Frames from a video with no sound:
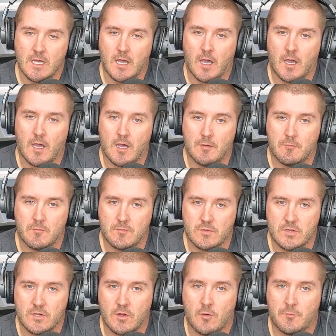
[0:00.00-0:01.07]
Um,
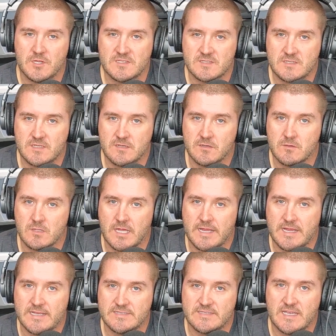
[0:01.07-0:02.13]
you know, but still,
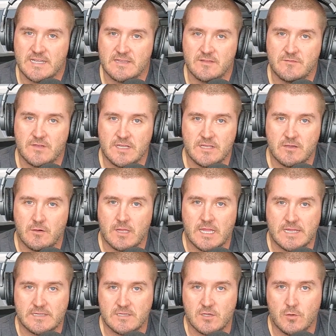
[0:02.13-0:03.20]
like I said in the video, I
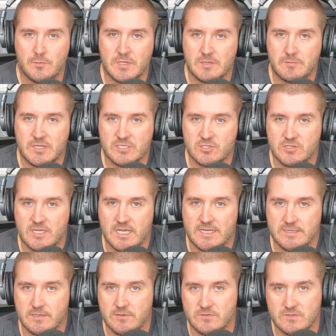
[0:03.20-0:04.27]
like to go big picture
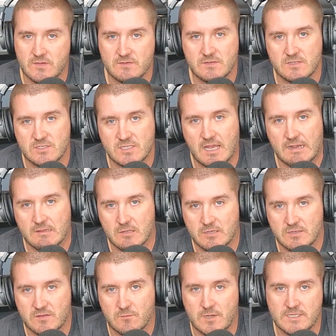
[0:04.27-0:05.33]
diagnosis and just kind of
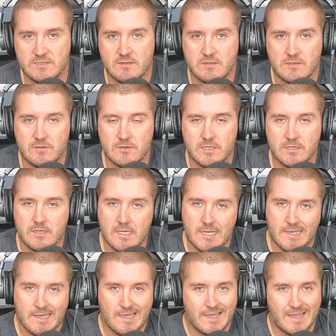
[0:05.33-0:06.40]
look at the rest of the unit.
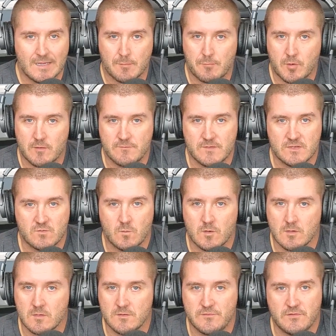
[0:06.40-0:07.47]
In a perfect
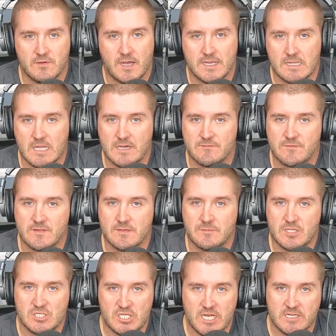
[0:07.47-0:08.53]
world, I'd love for them
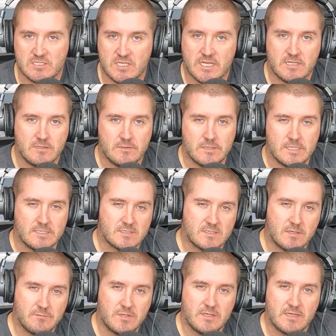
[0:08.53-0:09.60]
to change that unit. And
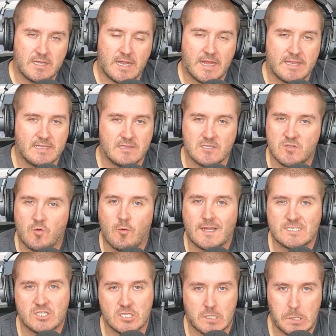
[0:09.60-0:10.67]
something that I get this
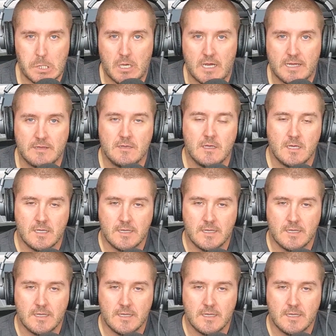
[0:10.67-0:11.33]
question a lot,